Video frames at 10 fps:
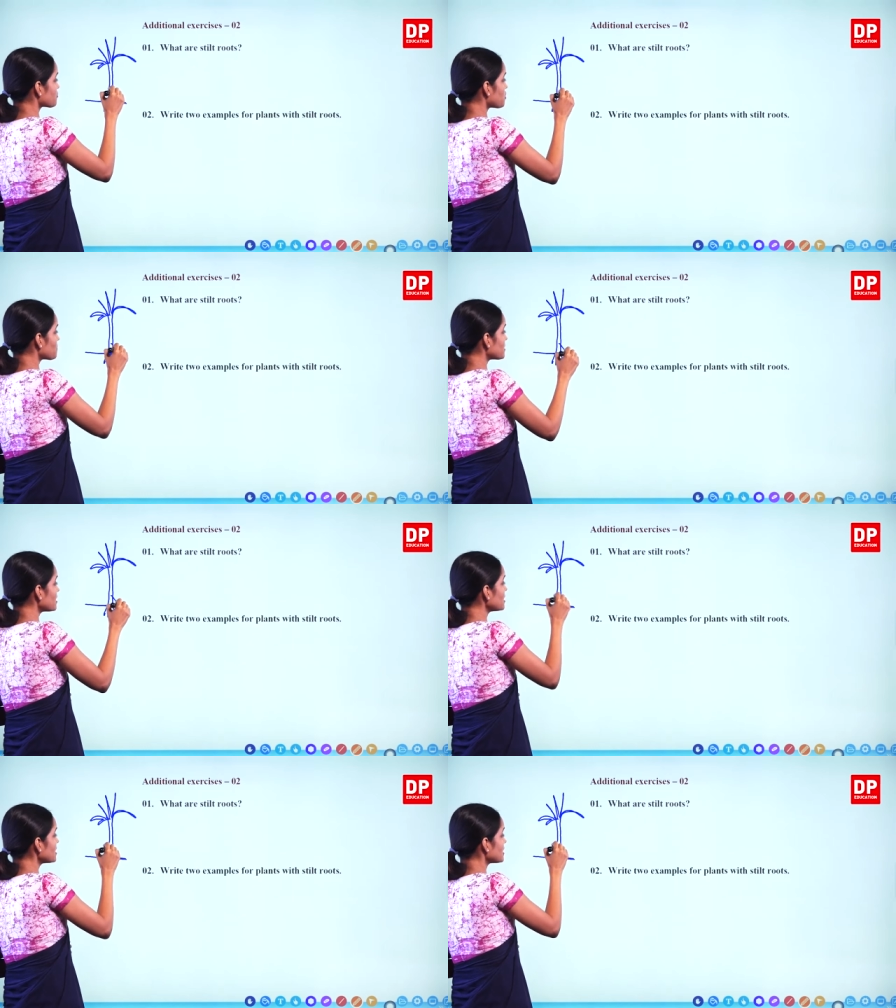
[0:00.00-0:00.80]
from the
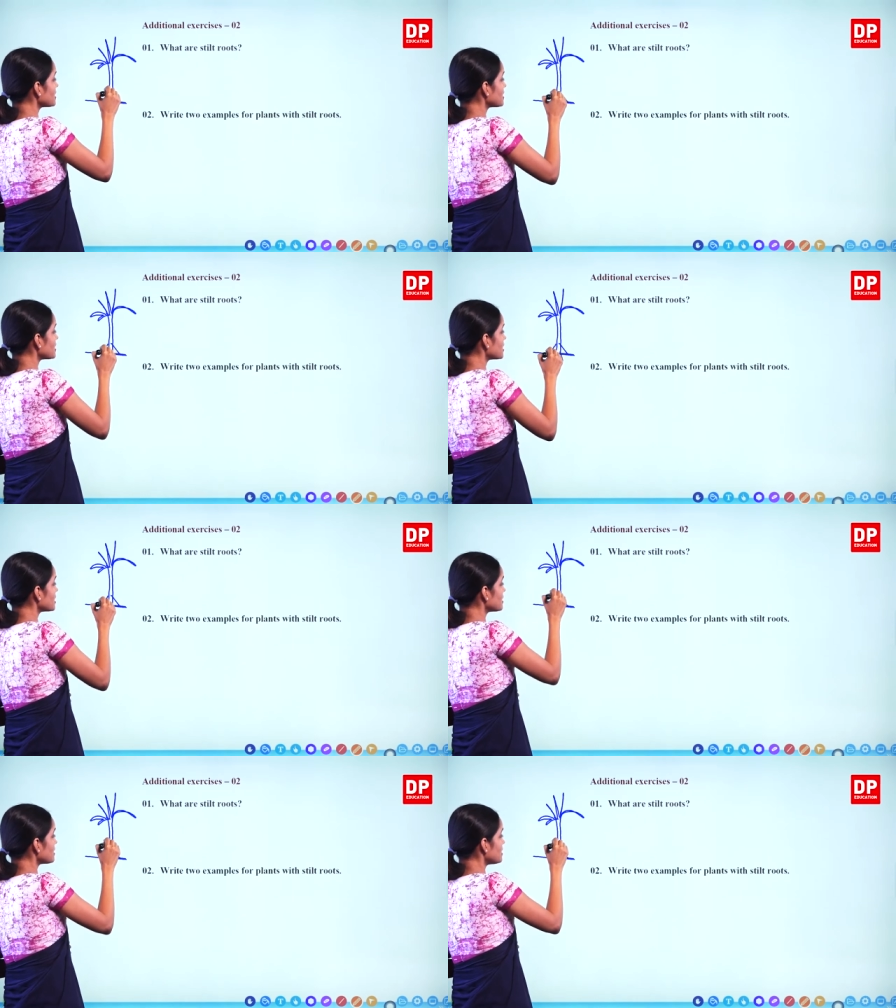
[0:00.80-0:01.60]

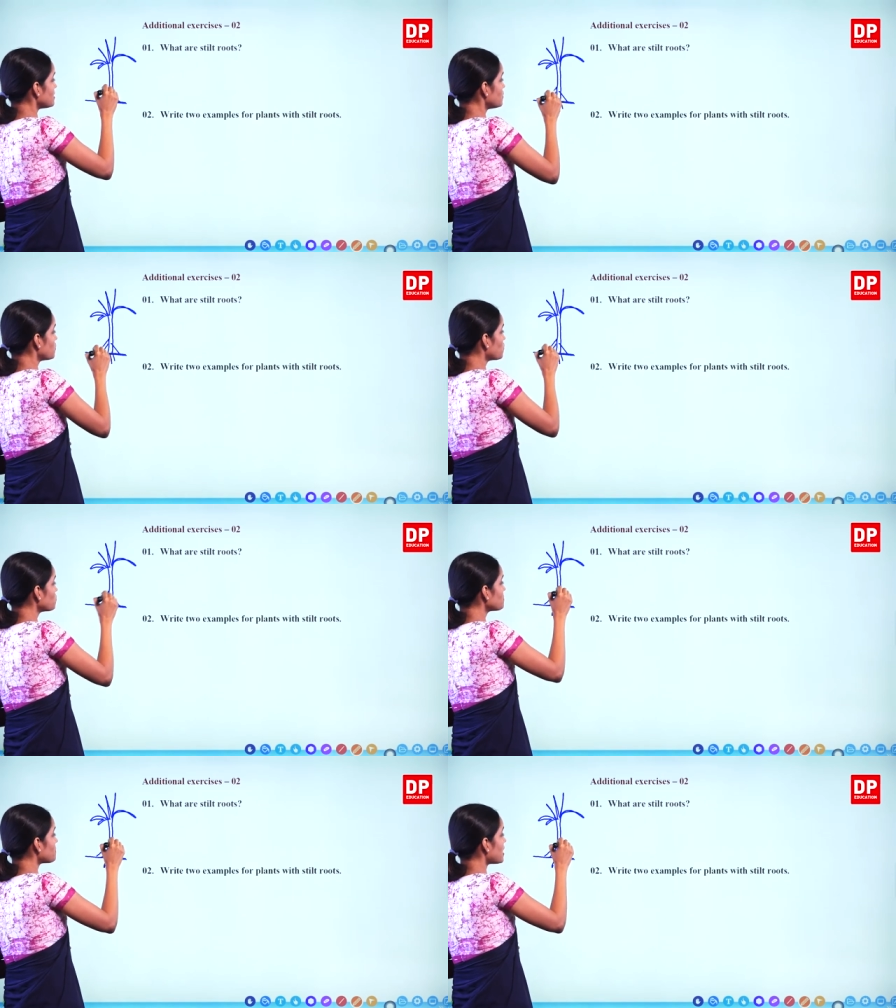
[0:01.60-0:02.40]

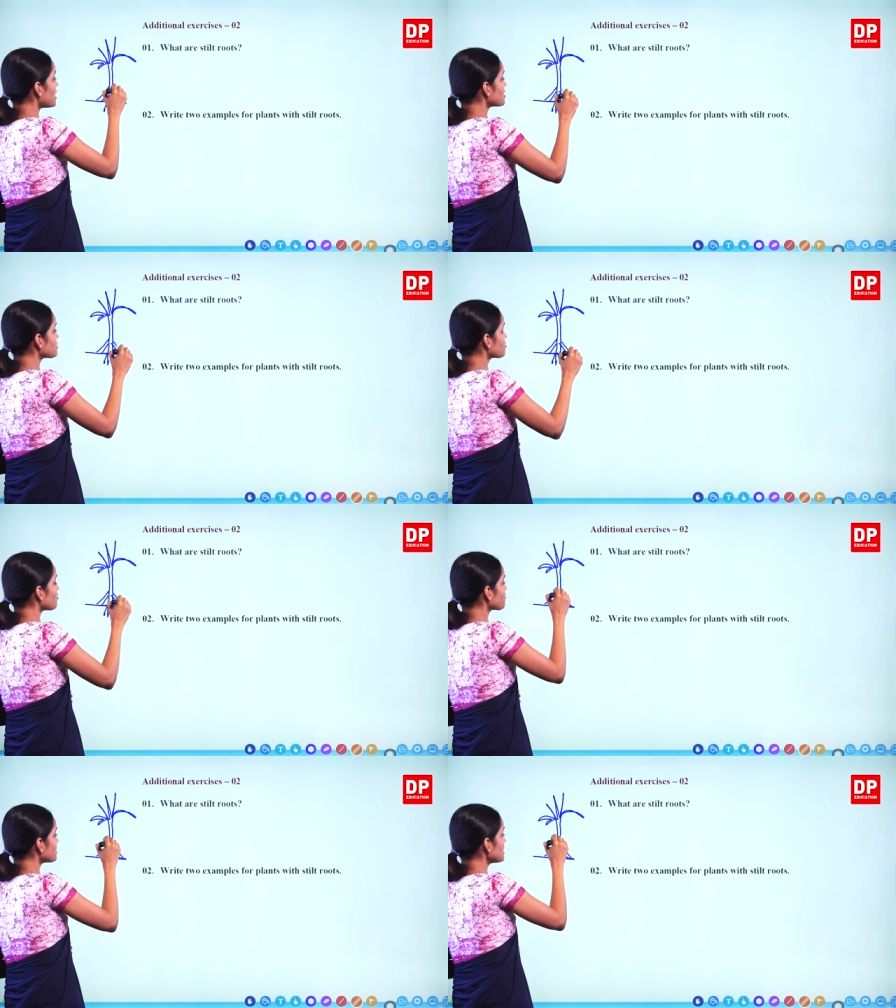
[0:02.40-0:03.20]
lower part
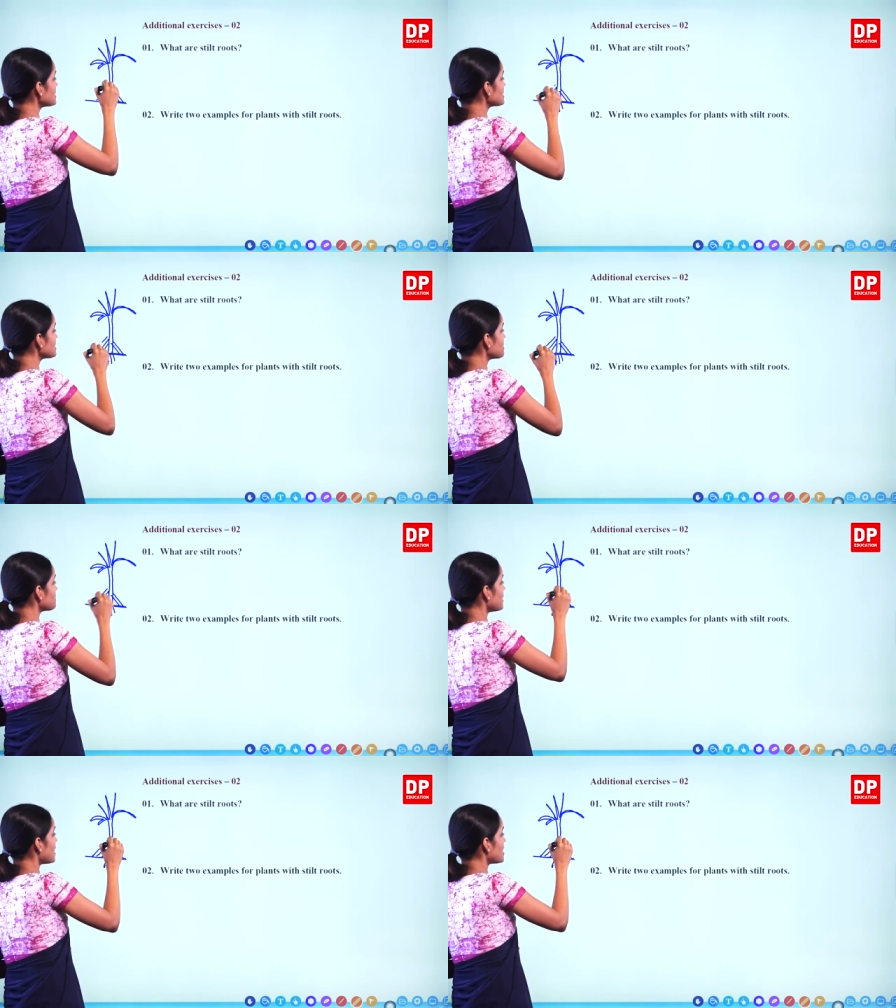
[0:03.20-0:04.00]
of the
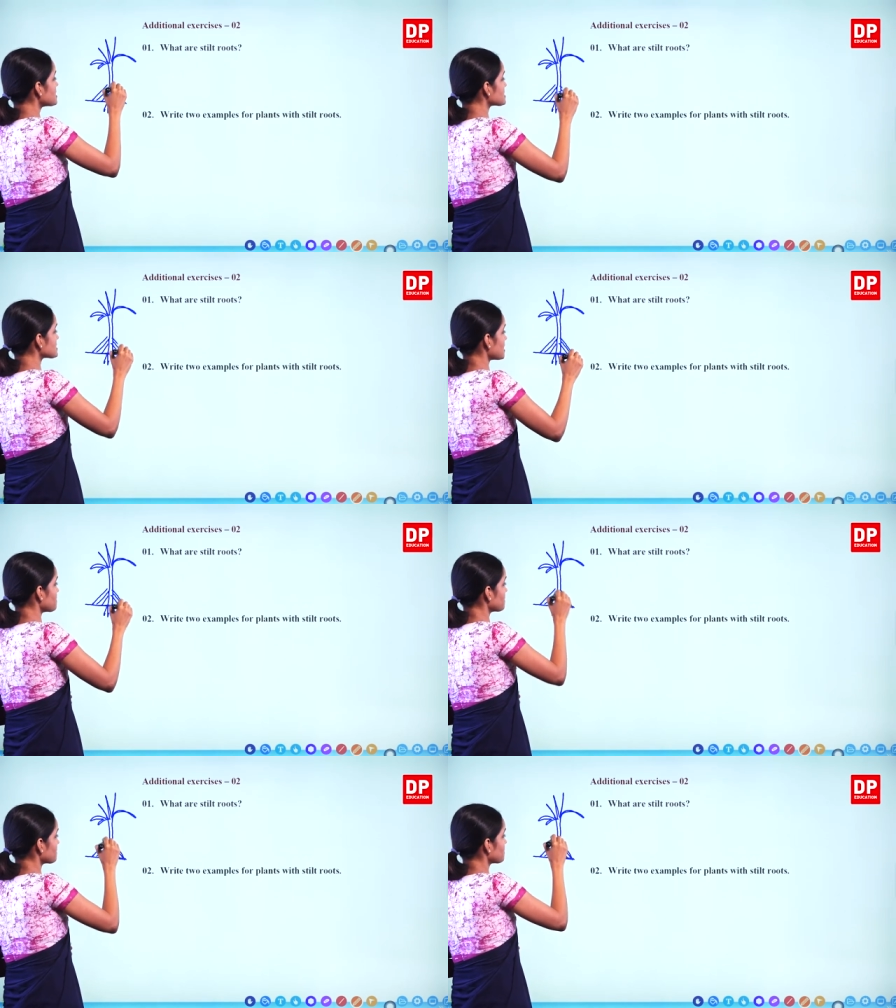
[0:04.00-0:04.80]
plant
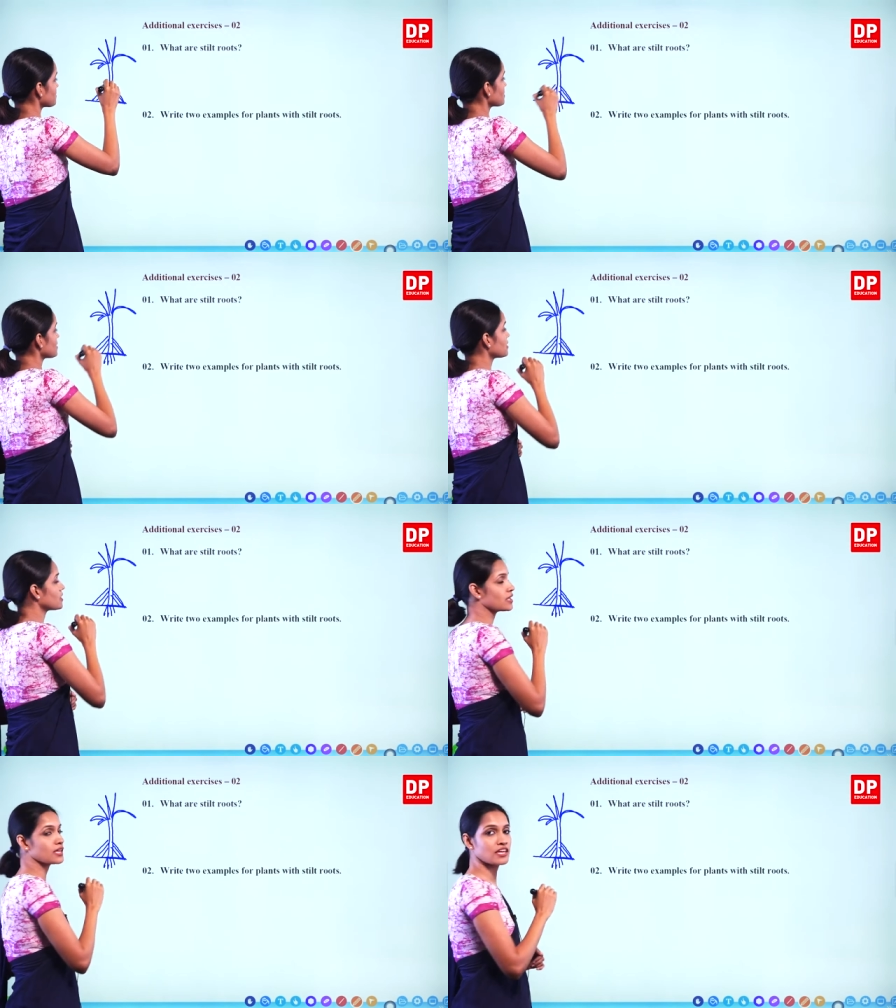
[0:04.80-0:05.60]
stem.
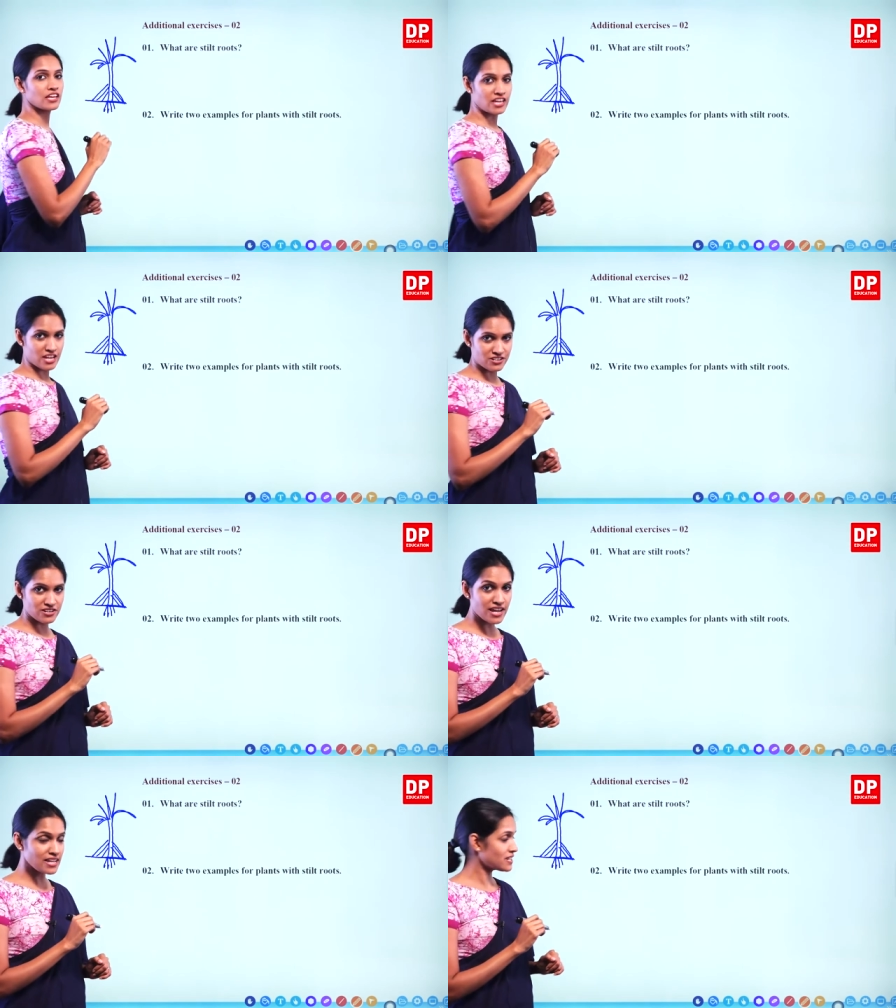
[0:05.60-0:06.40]

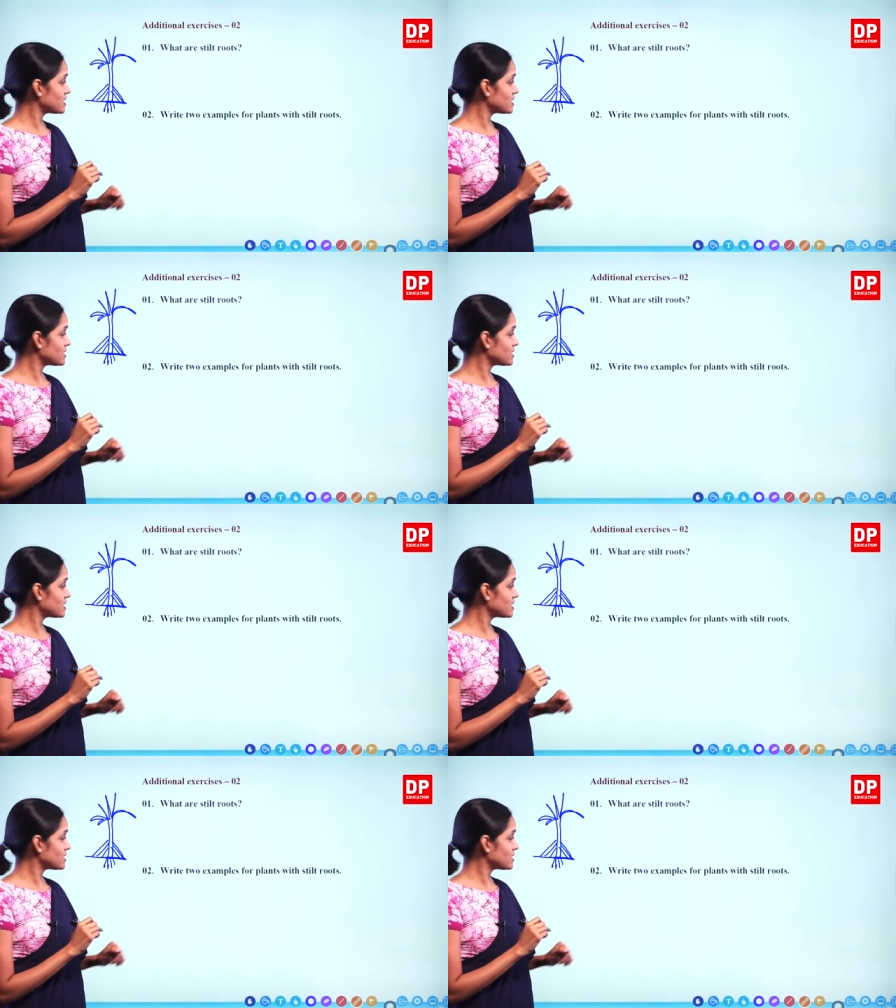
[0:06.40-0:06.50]
Right?